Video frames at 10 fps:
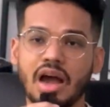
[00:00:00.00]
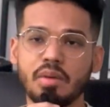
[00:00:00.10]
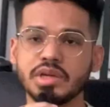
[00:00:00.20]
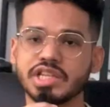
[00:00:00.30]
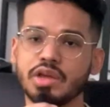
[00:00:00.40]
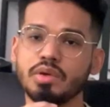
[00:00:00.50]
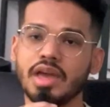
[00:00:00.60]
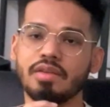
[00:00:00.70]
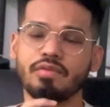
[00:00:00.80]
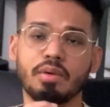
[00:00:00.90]
how much can you
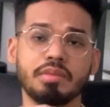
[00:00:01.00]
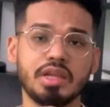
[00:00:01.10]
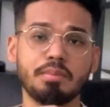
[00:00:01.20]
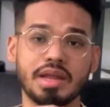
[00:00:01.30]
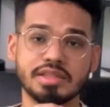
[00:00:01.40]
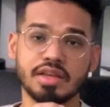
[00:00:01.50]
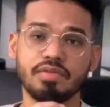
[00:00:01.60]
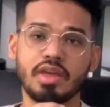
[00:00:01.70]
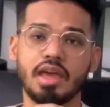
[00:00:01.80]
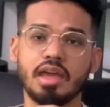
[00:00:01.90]
get from the
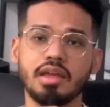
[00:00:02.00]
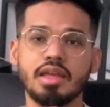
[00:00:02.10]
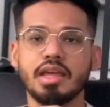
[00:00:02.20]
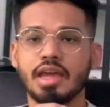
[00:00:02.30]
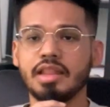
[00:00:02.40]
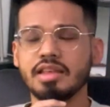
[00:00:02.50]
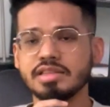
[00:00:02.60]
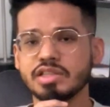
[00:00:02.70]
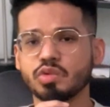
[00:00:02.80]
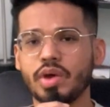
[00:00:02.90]
MediSave Care? And
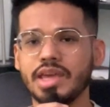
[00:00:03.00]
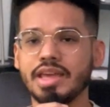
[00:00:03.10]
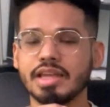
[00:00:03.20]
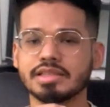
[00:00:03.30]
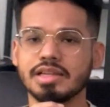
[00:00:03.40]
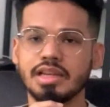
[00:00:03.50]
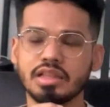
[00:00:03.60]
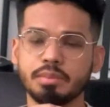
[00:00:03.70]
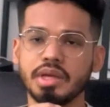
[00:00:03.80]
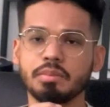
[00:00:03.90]
this is where it gets a
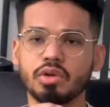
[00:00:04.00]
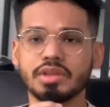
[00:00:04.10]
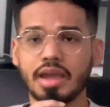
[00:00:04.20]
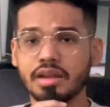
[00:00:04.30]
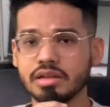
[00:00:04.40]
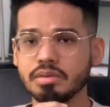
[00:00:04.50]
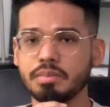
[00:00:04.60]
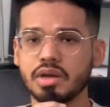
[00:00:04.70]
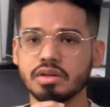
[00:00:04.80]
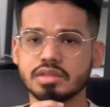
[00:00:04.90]
little bit more technical
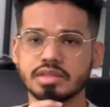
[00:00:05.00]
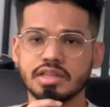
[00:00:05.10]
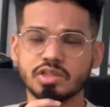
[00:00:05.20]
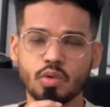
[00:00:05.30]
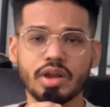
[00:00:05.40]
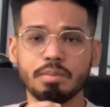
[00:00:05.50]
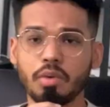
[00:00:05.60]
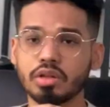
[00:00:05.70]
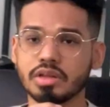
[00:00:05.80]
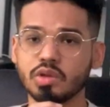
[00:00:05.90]
because it's quite
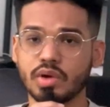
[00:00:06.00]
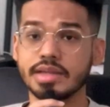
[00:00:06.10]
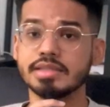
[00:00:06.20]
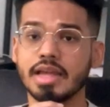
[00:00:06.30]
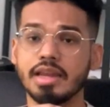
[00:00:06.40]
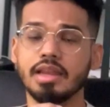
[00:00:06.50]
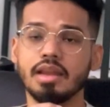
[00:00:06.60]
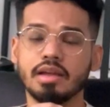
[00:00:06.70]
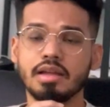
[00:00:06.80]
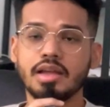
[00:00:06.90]
important to understand it.
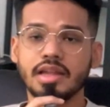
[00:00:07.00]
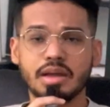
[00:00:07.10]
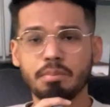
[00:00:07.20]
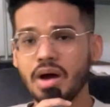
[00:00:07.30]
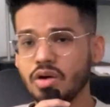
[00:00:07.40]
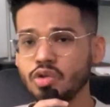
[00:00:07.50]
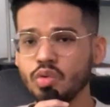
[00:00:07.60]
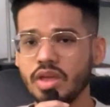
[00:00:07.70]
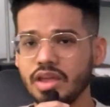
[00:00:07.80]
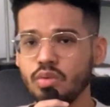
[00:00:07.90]
The amount you
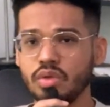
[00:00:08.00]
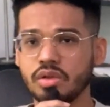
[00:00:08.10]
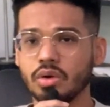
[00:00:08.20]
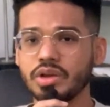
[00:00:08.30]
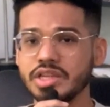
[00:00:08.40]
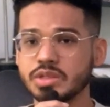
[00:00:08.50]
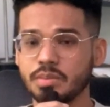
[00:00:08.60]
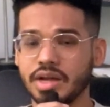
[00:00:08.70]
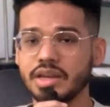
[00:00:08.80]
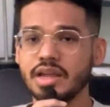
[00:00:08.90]
can withdraw each
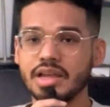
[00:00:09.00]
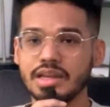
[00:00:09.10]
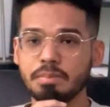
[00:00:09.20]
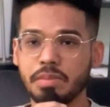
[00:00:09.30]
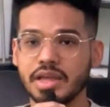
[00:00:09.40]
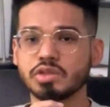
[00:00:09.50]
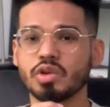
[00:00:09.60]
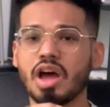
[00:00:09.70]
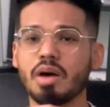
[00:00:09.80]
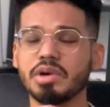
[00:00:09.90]
month depends
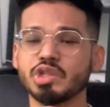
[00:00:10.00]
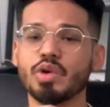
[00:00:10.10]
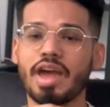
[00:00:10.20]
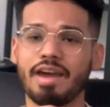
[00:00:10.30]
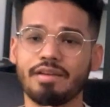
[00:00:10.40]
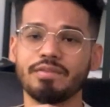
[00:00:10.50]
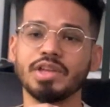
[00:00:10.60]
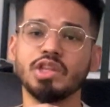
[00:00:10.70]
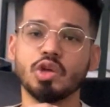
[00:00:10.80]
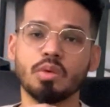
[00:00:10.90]
on how much you have
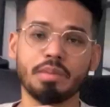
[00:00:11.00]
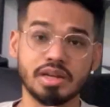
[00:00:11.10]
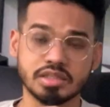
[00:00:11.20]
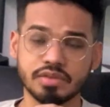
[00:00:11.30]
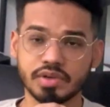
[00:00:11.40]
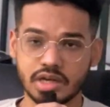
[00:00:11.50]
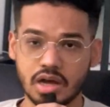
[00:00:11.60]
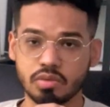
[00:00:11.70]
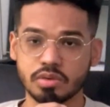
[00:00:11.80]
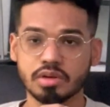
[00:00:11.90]
in your MediSave
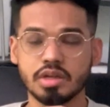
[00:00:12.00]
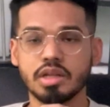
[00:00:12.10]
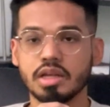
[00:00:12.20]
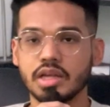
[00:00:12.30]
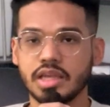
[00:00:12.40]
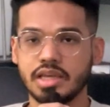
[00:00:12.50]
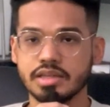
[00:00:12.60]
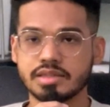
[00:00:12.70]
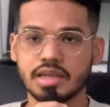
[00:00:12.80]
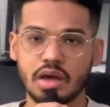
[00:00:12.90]
account.
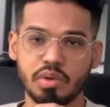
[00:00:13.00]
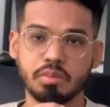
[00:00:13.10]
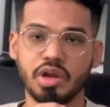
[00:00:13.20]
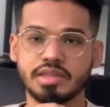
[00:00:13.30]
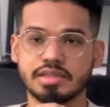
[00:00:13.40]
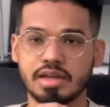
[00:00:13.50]
Here's how it breaks